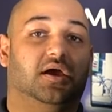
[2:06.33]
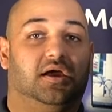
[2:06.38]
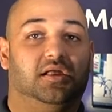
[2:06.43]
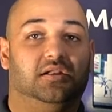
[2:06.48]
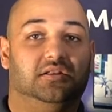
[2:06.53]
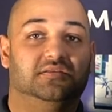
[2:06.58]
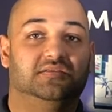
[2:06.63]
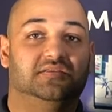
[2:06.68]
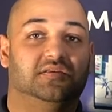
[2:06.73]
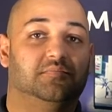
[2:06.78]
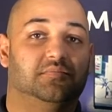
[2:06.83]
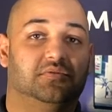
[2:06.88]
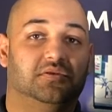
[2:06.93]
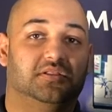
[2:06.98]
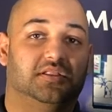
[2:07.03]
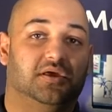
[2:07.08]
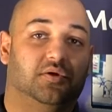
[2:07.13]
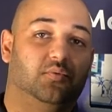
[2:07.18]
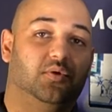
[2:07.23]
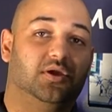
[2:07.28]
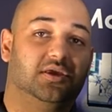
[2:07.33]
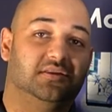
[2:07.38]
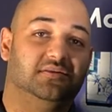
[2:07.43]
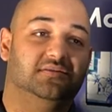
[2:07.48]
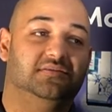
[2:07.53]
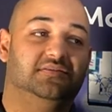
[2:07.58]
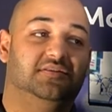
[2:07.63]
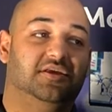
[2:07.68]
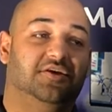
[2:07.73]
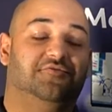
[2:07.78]
and it's something that we
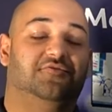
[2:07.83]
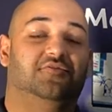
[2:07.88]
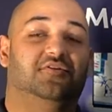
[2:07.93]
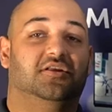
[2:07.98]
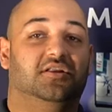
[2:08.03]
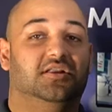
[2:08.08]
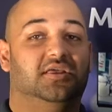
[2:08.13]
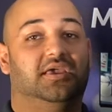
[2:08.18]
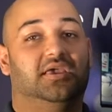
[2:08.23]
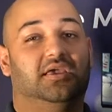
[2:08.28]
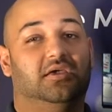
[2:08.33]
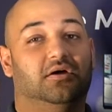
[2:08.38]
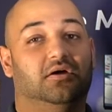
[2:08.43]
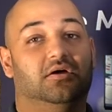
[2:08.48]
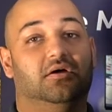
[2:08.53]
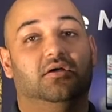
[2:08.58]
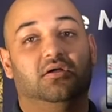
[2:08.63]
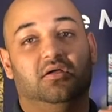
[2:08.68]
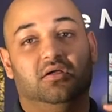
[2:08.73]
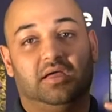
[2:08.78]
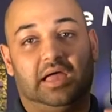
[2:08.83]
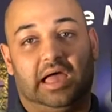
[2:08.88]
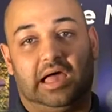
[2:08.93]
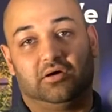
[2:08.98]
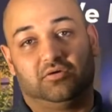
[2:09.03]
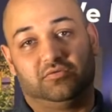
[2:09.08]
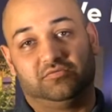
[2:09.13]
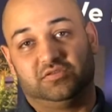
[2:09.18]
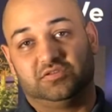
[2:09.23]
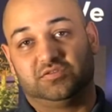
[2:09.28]
can definitely hear
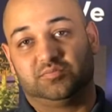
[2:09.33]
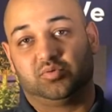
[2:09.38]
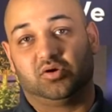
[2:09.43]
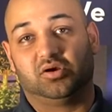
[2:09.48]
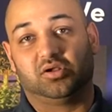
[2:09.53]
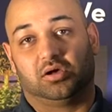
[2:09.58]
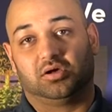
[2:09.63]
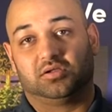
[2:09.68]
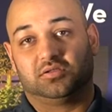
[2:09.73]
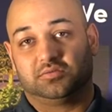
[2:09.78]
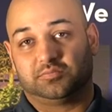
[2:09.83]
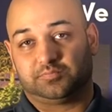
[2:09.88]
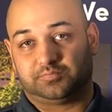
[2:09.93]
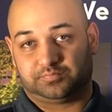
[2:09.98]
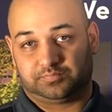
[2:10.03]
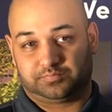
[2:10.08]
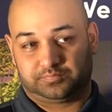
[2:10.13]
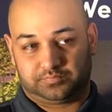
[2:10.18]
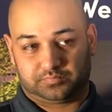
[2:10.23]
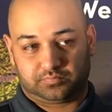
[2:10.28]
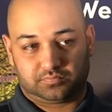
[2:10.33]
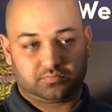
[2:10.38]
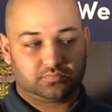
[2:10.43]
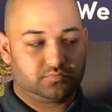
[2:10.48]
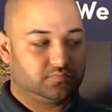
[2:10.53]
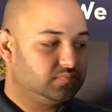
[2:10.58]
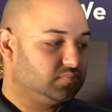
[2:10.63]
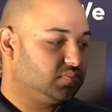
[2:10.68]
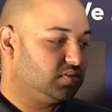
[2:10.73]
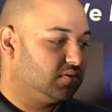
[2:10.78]
out of this product.
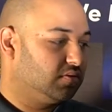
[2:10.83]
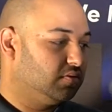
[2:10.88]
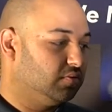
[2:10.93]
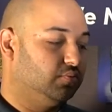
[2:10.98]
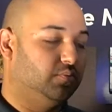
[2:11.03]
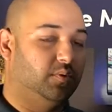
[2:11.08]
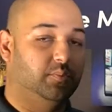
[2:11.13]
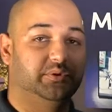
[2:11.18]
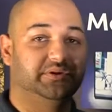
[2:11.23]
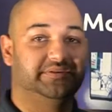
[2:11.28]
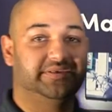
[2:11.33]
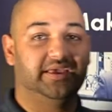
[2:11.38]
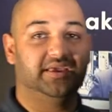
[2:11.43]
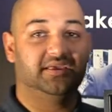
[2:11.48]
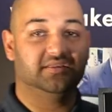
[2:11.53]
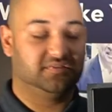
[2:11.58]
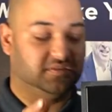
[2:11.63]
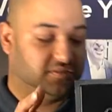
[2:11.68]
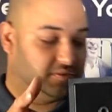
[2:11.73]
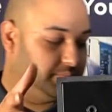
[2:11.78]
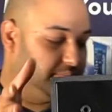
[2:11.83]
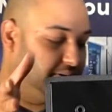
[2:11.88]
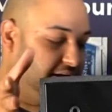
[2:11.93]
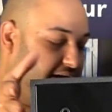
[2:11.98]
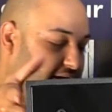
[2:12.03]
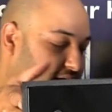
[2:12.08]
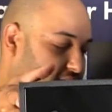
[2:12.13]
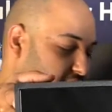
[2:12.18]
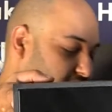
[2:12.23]
When we take it to the back,